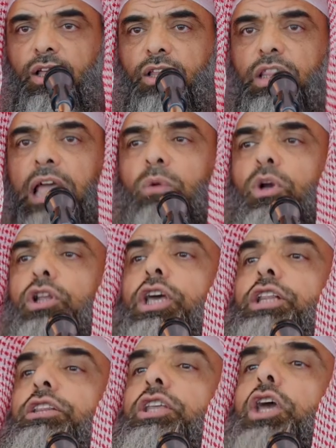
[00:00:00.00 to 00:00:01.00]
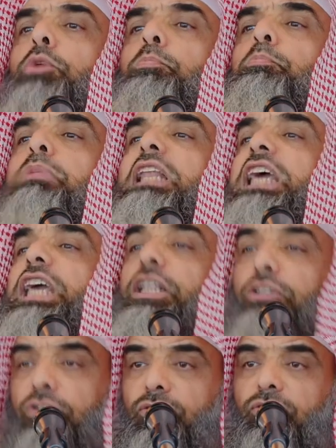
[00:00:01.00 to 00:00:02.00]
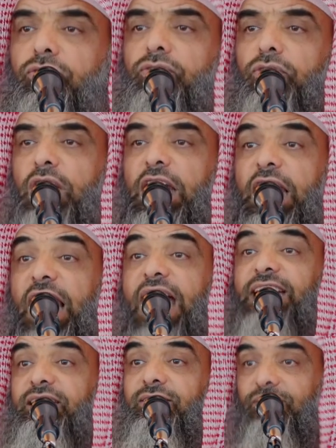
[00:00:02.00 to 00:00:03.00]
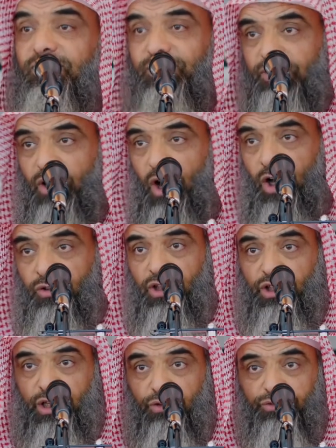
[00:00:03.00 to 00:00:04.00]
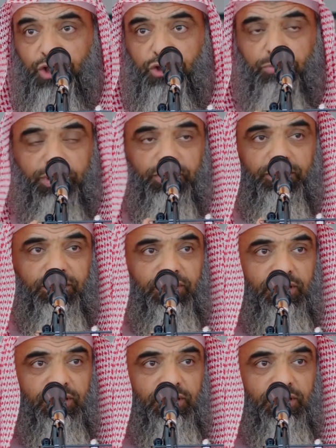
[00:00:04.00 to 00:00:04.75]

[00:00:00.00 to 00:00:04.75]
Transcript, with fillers: They will get complete light on the day of judgment.